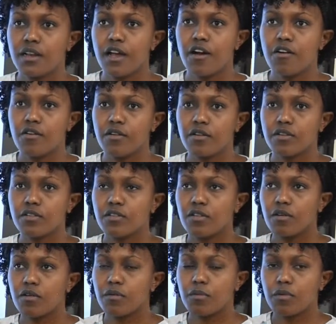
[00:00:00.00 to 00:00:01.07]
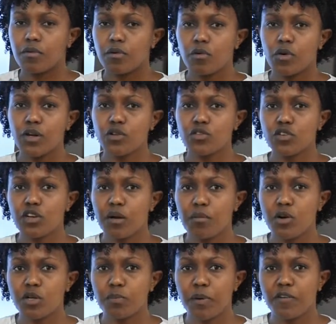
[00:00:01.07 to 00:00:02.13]
Now, when we talk
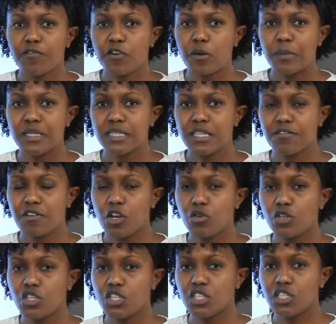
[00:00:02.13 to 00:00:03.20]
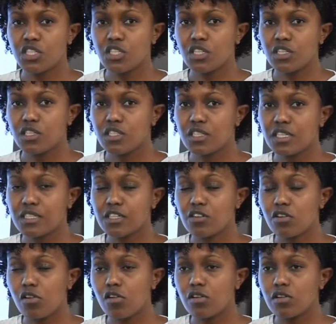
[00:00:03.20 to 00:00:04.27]
about performance evaluation, it is
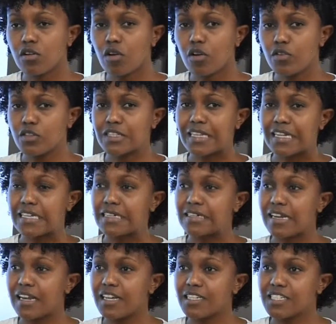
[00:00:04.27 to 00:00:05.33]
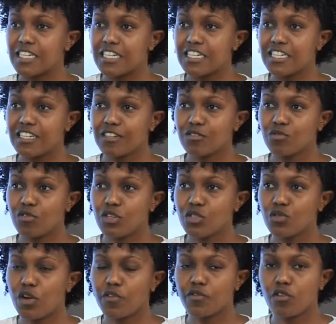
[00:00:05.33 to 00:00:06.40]
closely related to
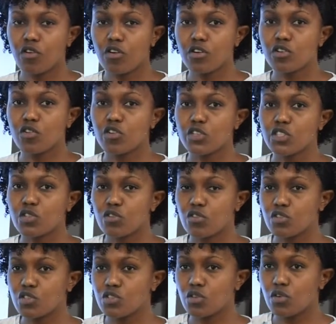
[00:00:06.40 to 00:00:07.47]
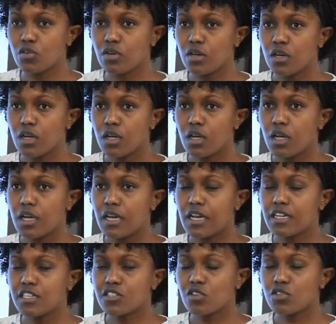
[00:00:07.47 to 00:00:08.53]
what you have called cost control,
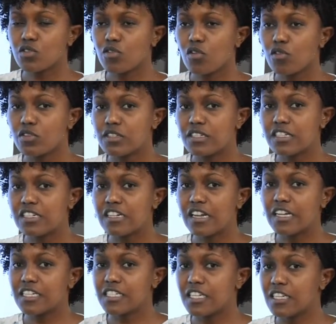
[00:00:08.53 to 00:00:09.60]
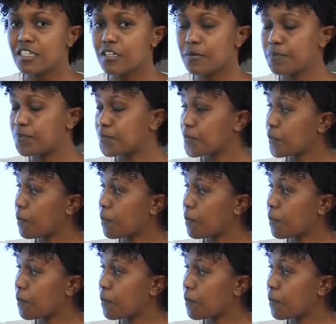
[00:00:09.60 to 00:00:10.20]
and it's also closely related